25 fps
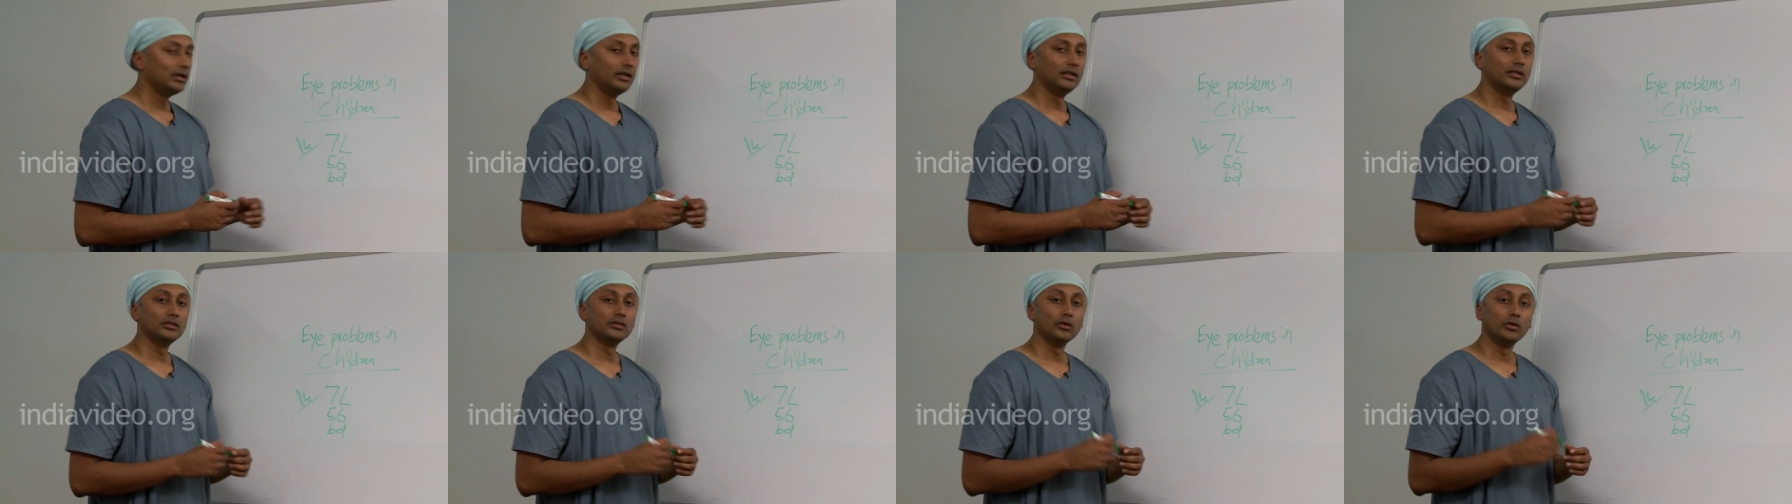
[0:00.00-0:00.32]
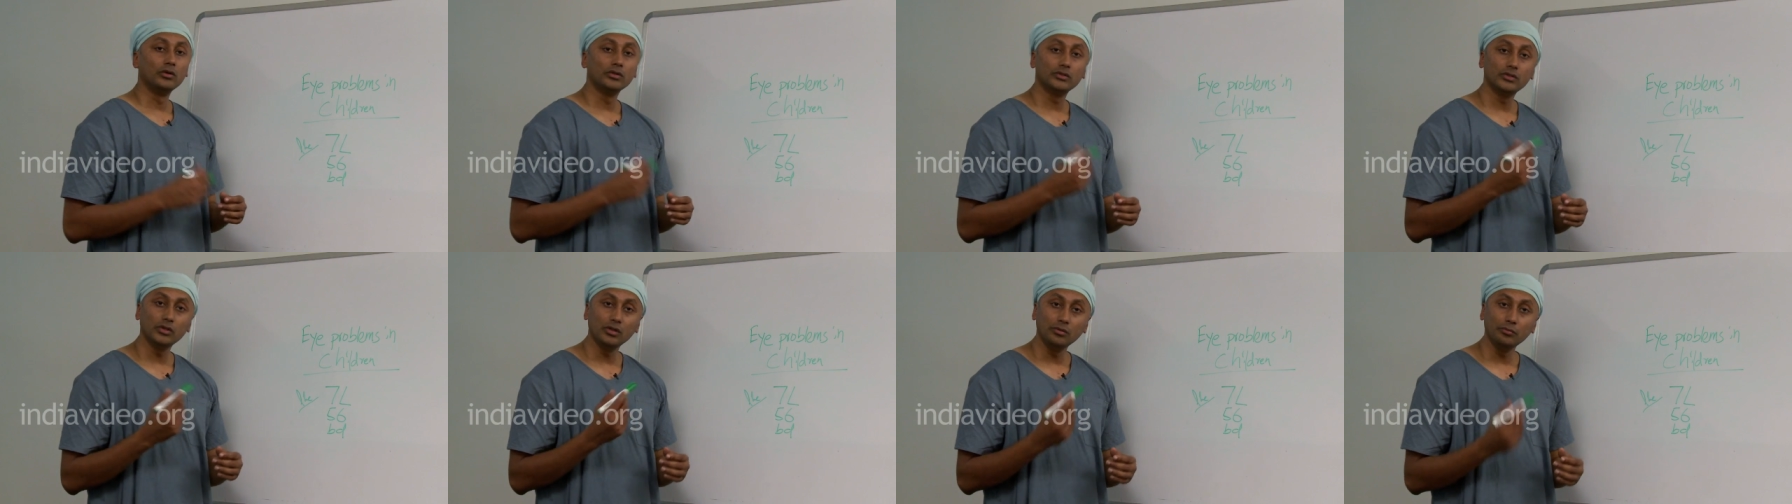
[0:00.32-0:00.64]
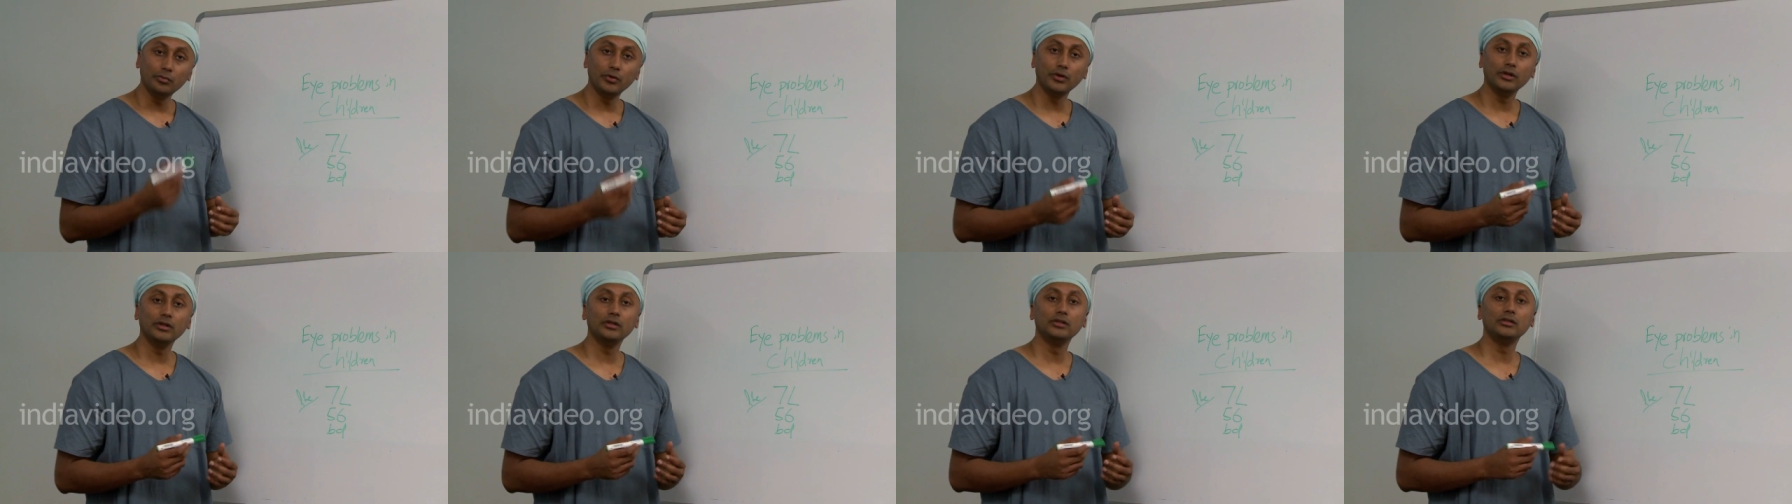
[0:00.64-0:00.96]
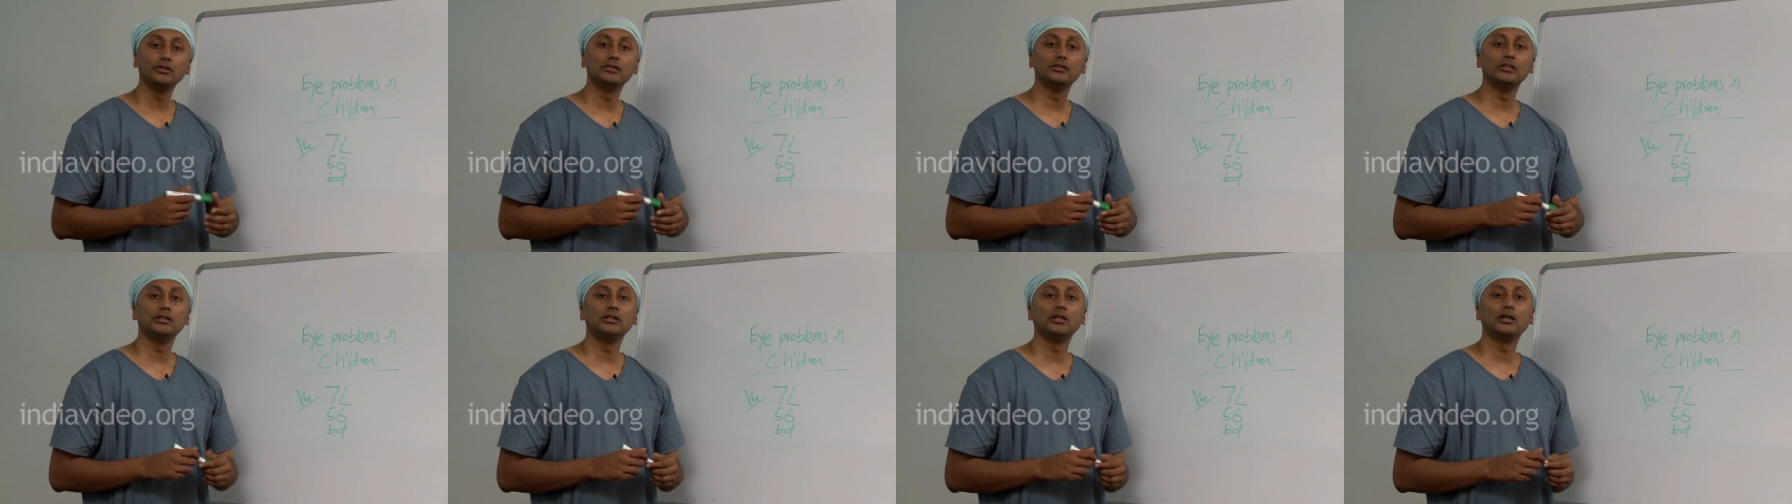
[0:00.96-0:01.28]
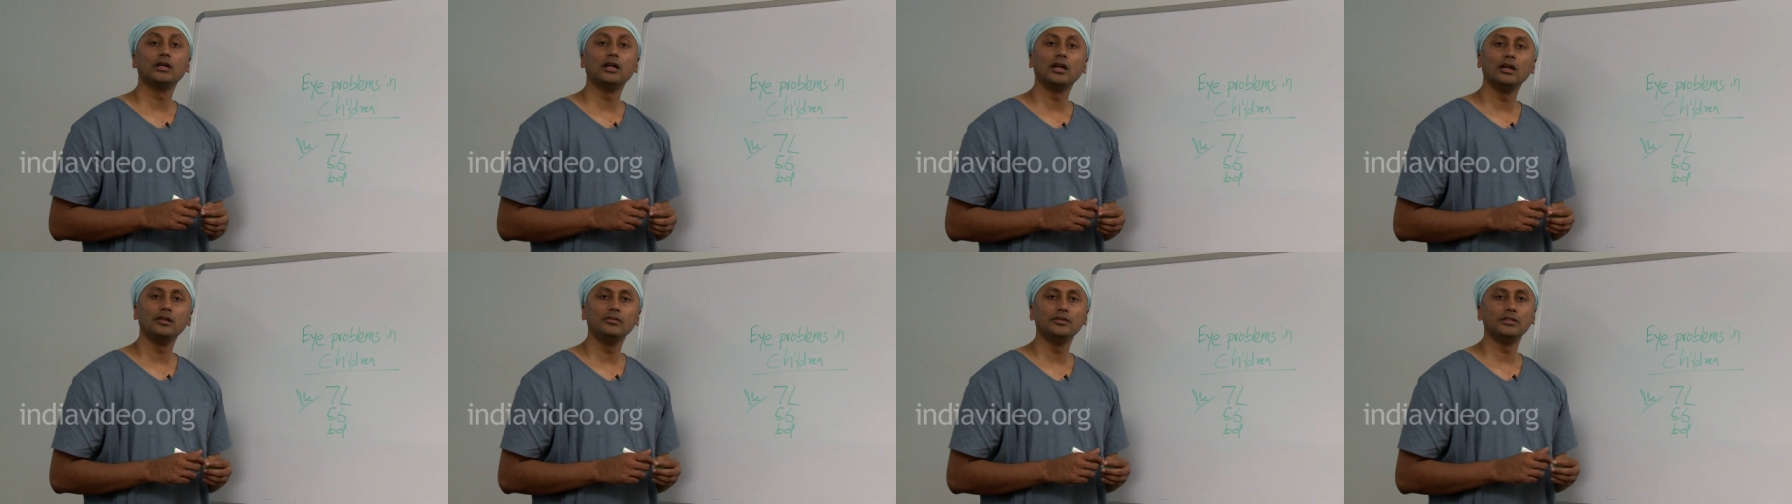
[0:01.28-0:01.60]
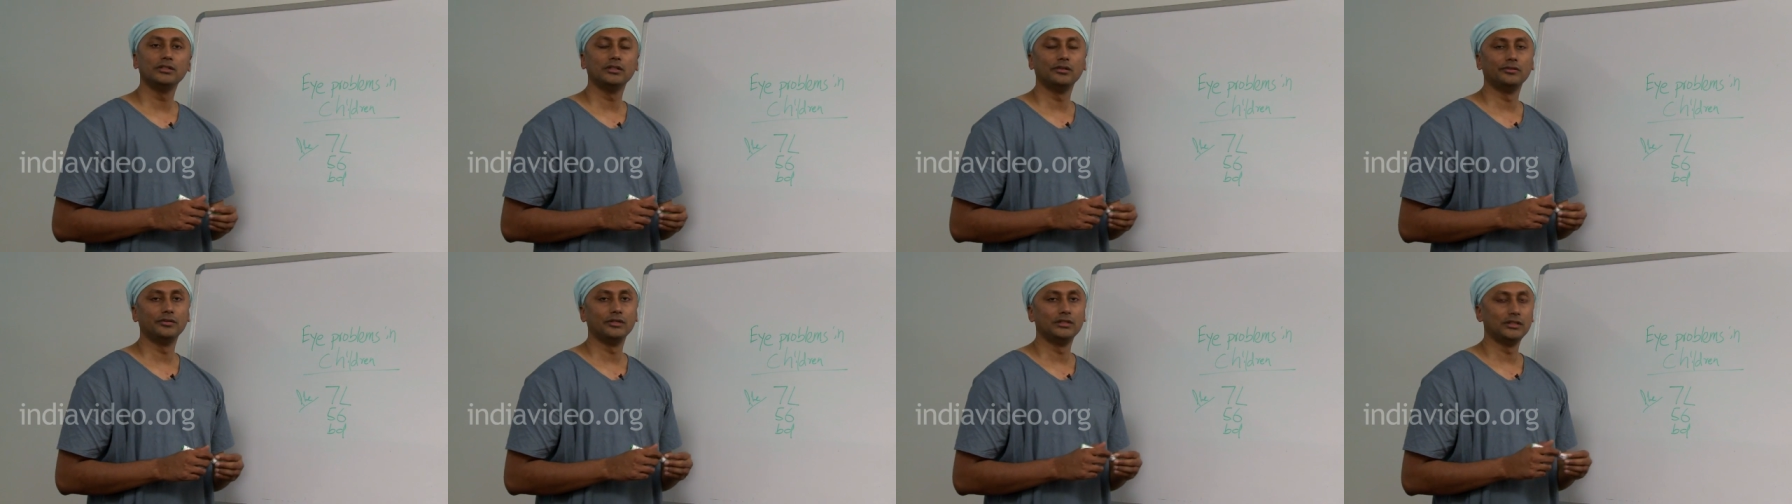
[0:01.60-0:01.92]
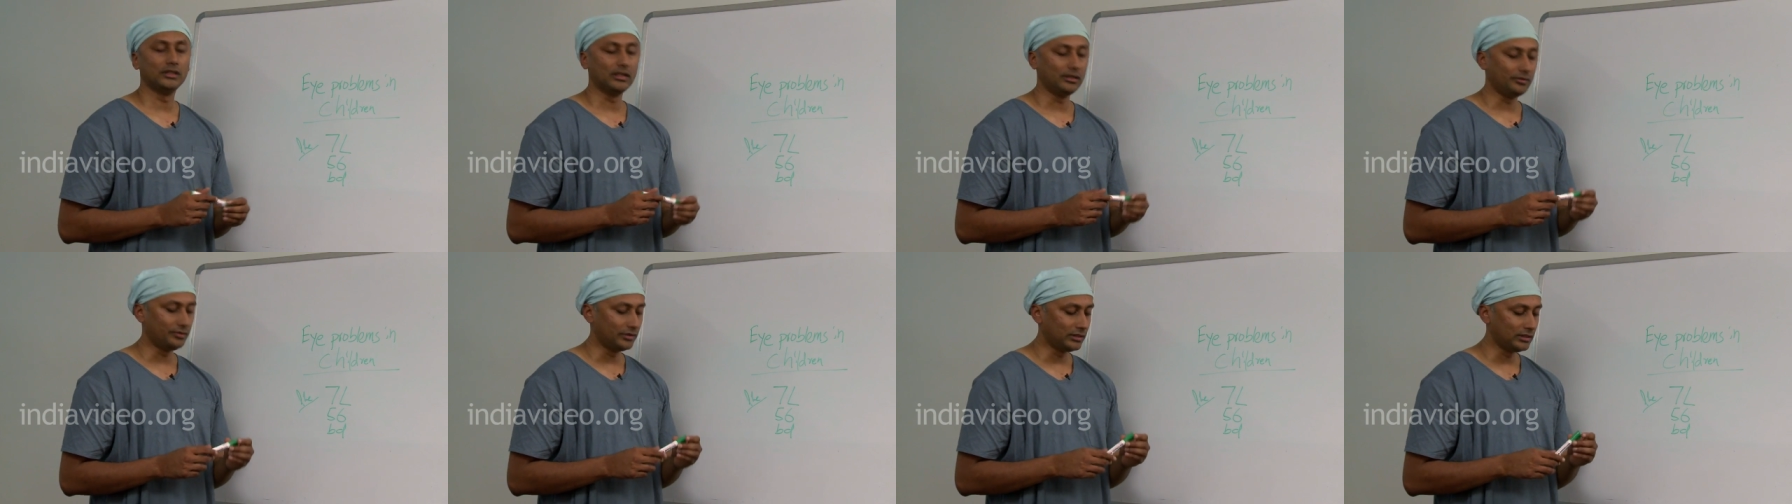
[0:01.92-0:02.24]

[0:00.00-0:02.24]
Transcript: It is also important to see the coloration of the child,